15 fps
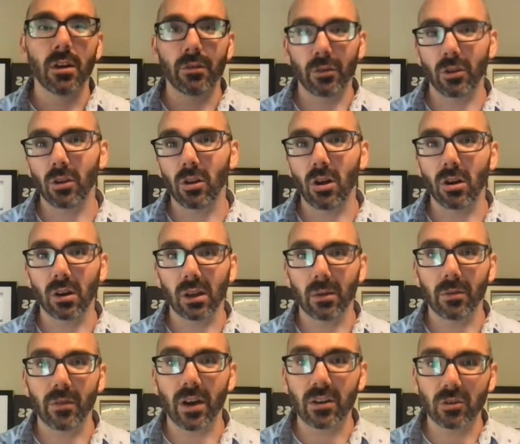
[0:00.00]
for the long game
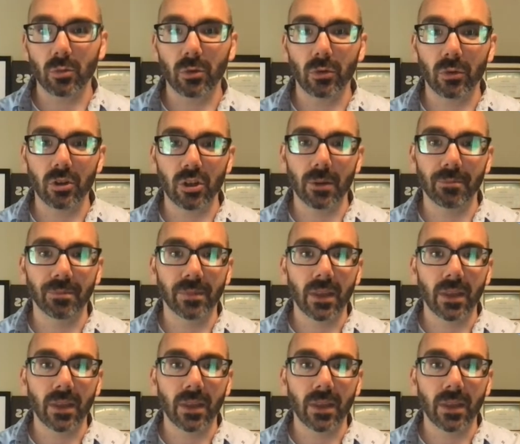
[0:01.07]
of entrepreneurship.